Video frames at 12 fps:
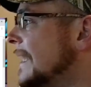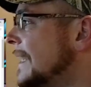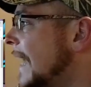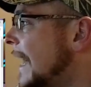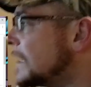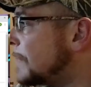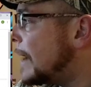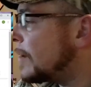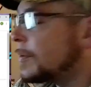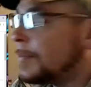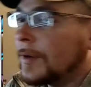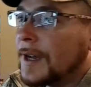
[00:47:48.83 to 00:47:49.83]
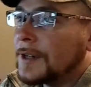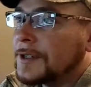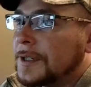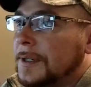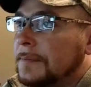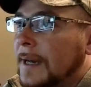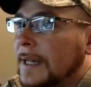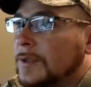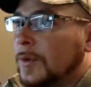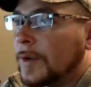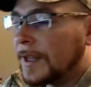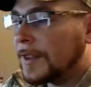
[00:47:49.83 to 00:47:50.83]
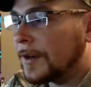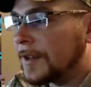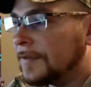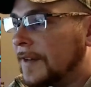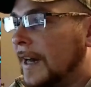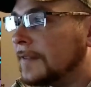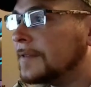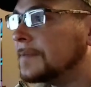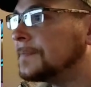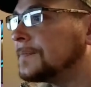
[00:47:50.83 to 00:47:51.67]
gas-powered production by 2035.